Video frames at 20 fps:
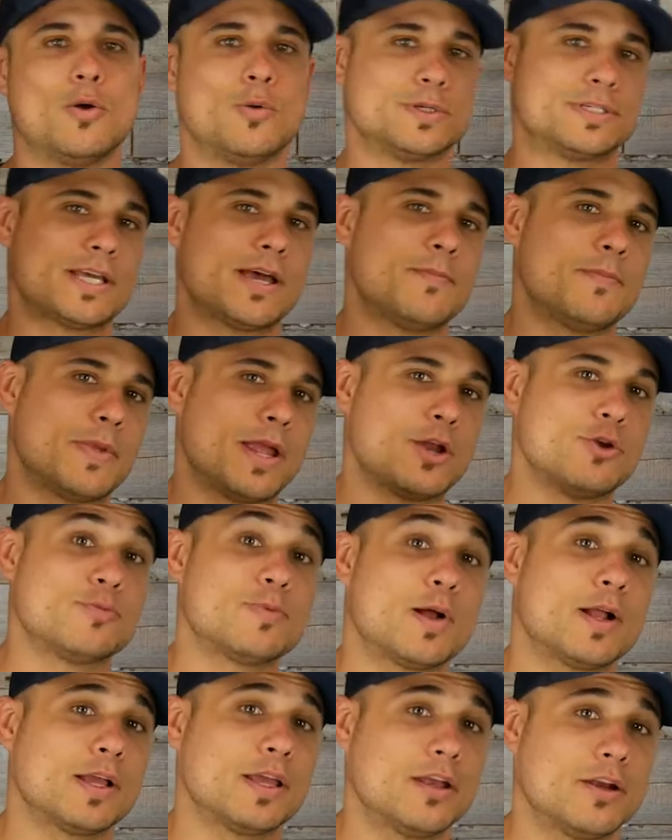What's up? Andrew
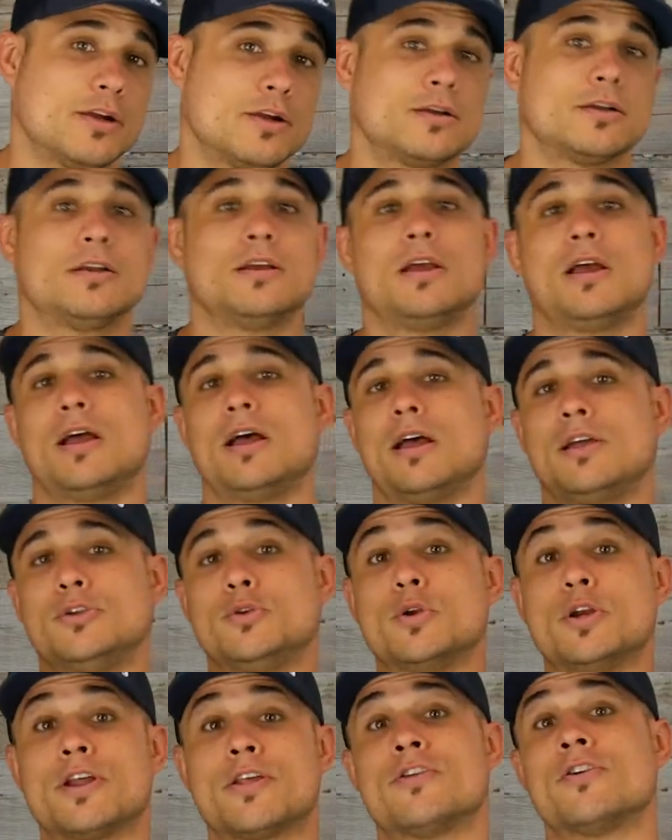Pollock here,
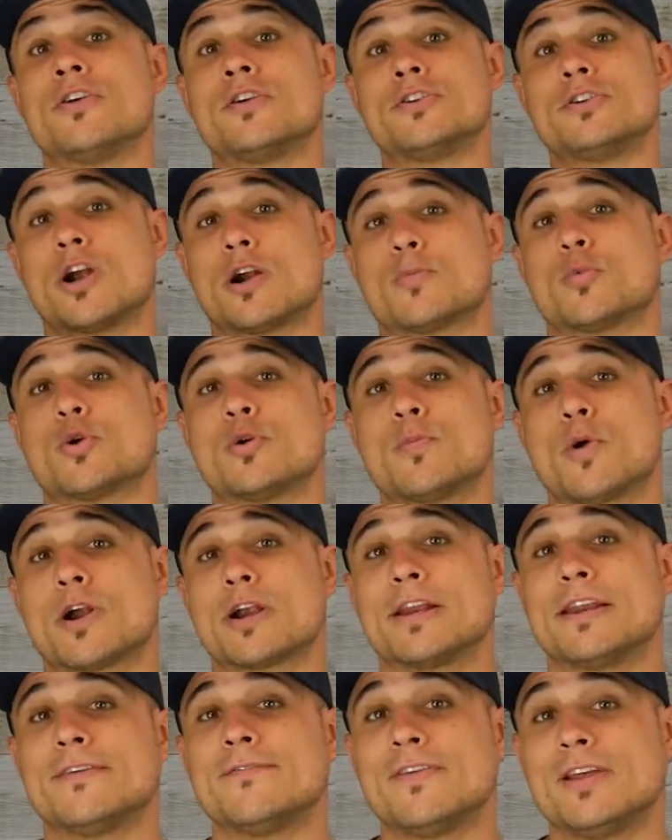doing another Dartboard
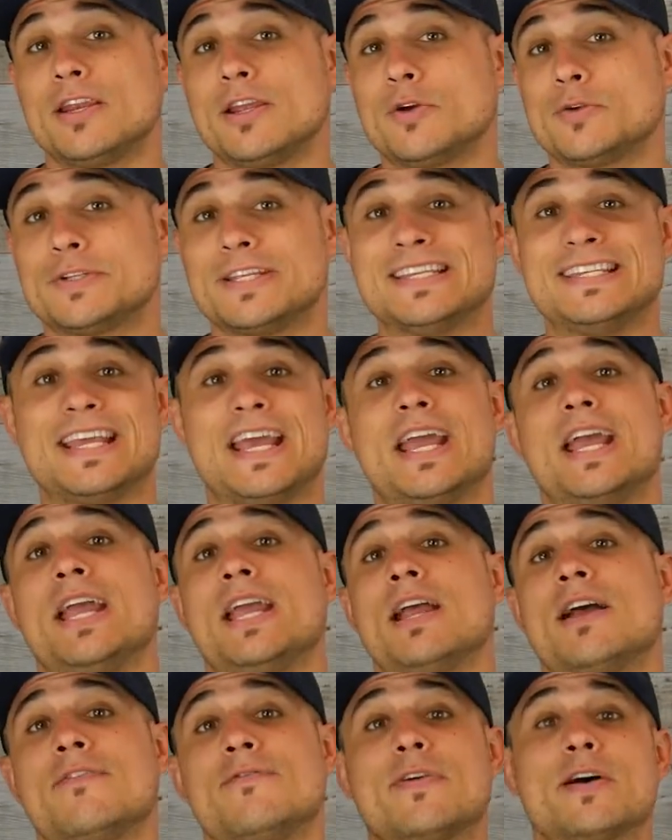marketing video
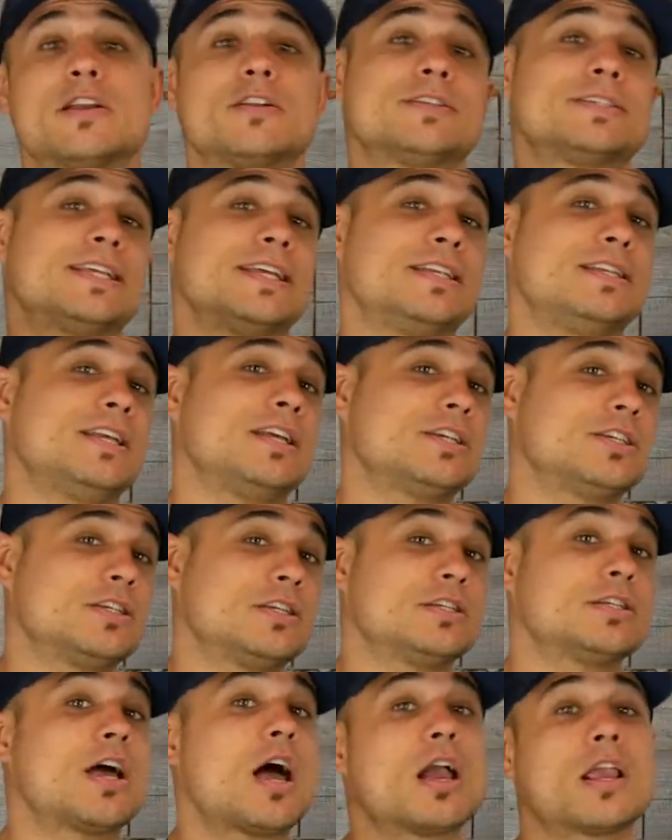today, funnels
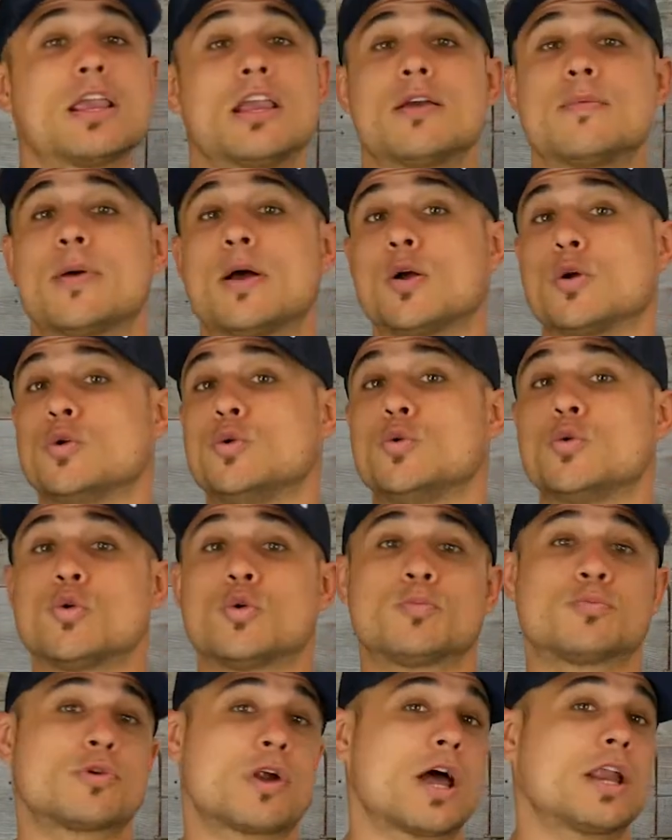edition, talking about Google
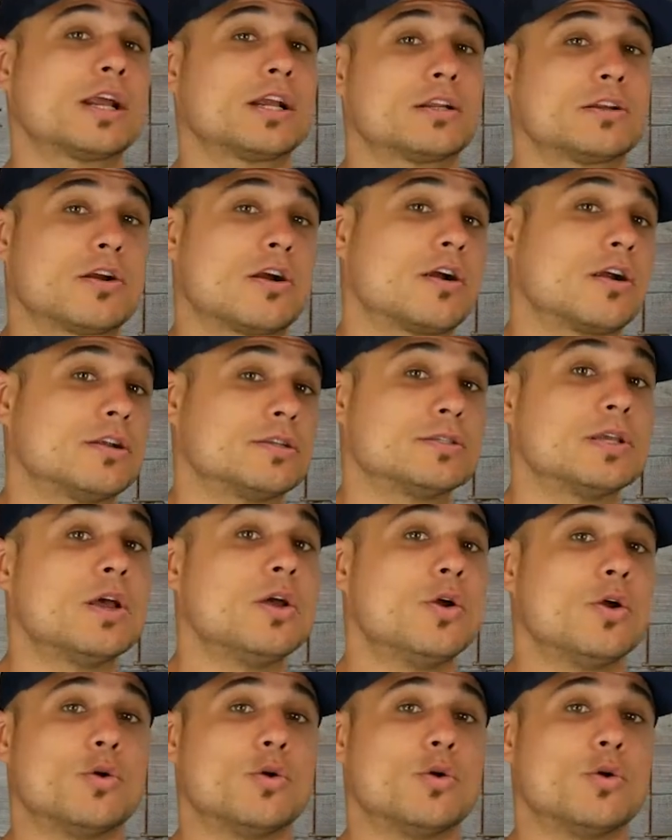product cards.